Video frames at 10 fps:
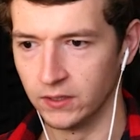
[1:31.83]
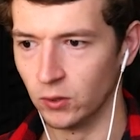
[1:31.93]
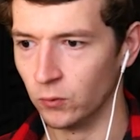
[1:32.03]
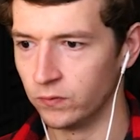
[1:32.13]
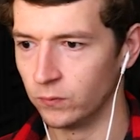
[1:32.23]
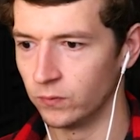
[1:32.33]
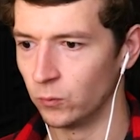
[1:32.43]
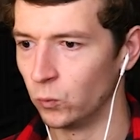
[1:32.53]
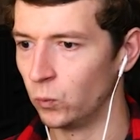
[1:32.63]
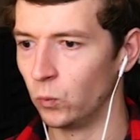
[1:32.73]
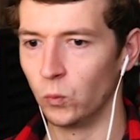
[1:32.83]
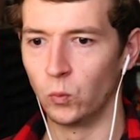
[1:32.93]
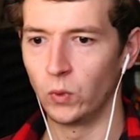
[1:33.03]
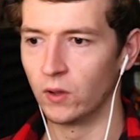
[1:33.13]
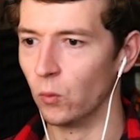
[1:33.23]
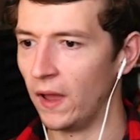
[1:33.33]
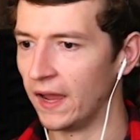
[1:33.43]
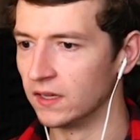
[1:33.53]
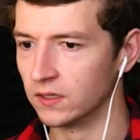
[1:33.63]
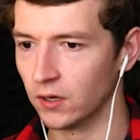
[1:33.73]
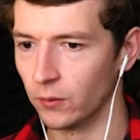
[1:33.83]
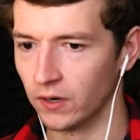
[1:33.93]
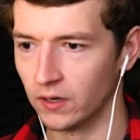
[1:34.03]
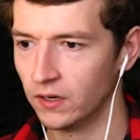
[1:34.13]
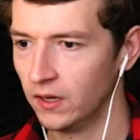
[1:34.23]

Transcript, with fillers: No wiggle-waggling going on.